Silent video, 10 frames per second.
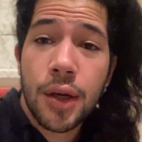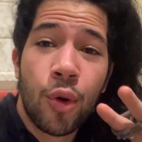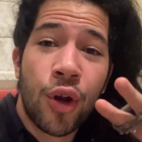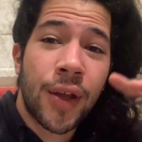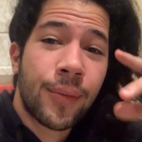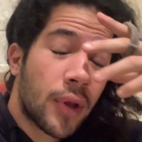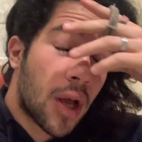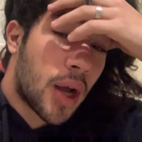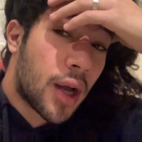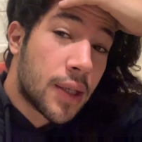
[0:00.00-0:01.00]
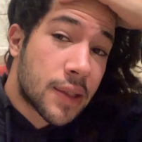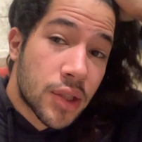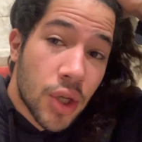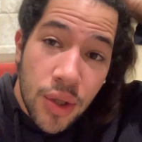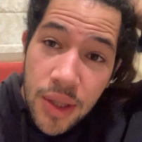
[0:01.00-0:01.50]
Good morning. Uh,
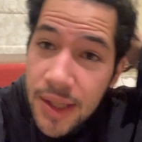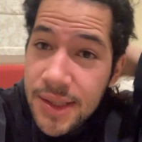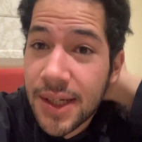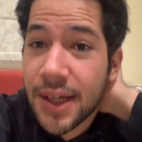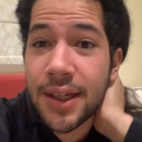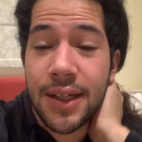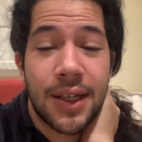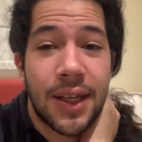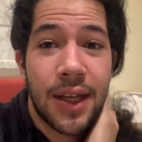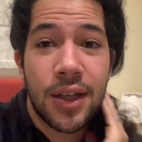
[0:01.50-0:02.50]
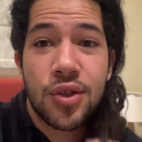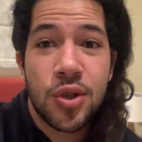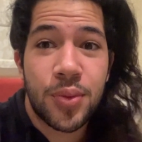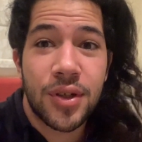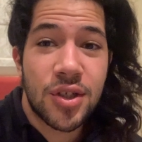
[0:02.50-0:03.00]
so yesterday, again,
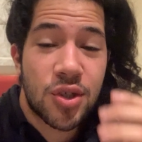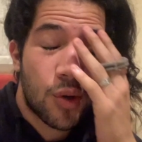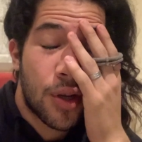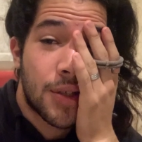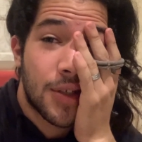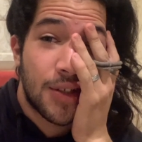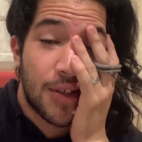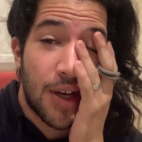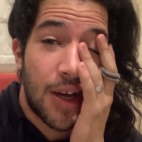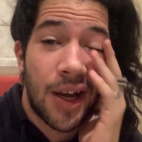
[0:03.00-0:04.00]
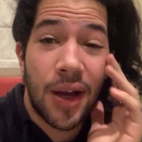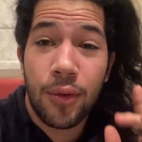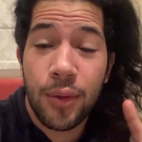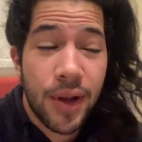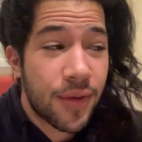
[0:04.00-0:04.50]
super disjointed. Uh,
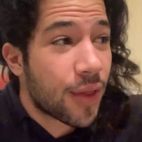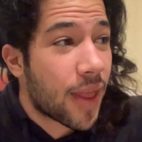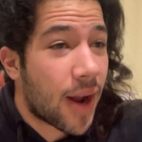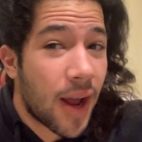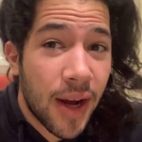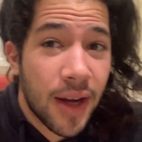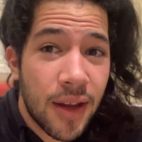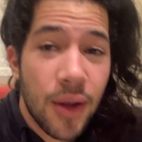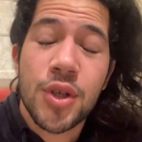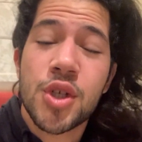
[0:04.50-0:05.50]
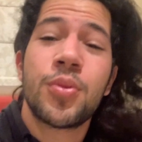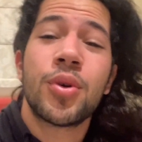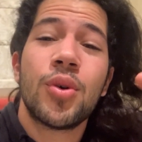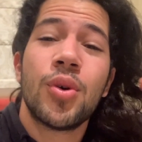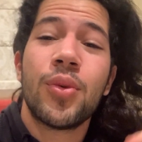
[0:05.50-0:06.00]
we went on that hike. It was super
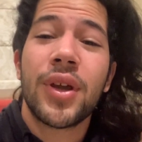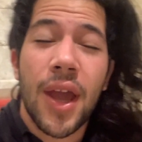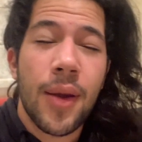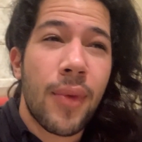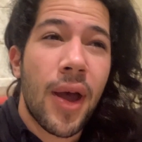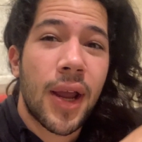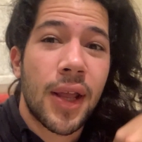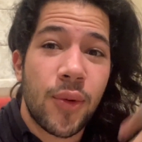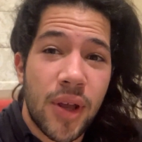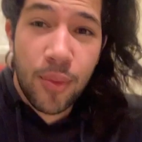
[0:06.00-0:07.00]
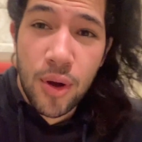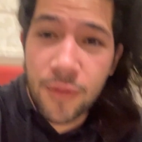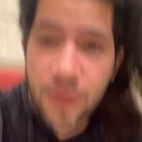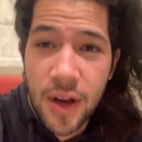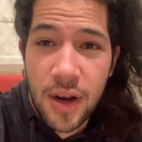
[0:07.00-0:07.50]
cool. We came back and then we had a
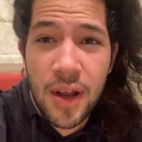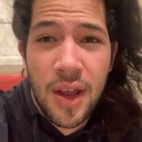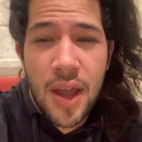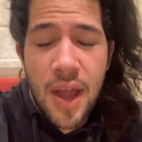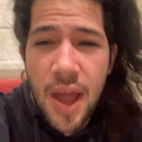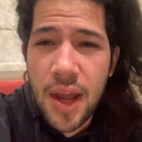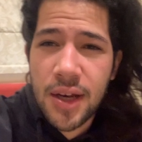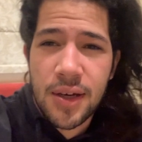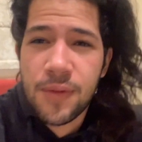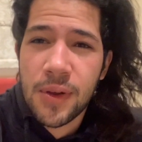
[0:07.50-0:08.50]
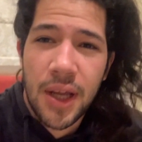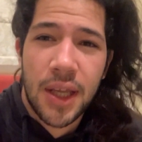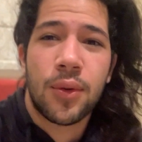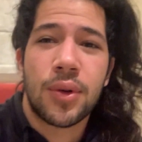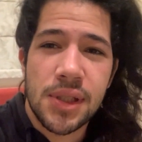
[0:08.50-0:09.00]
bonfire. And I didn't feel
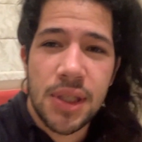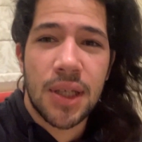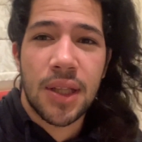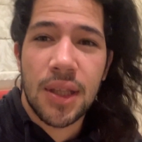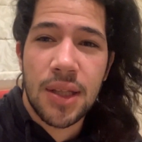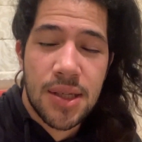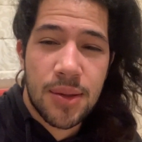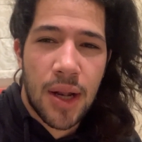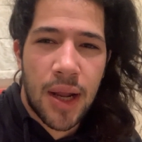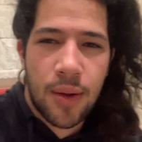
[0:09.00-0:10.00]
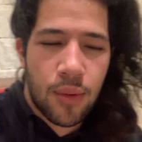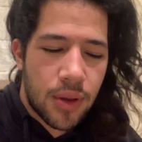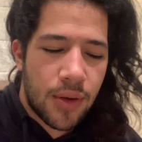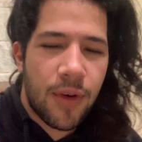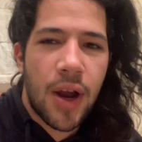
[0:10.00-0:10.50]
like it was, uh, like
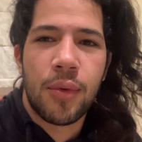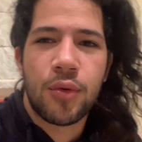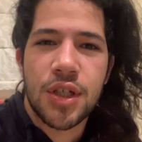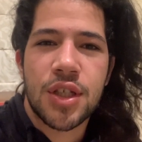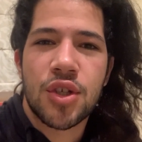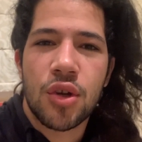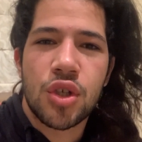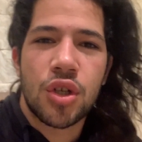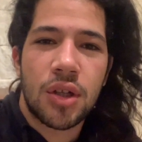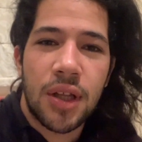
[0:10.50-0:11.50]
the environment was just so chilled.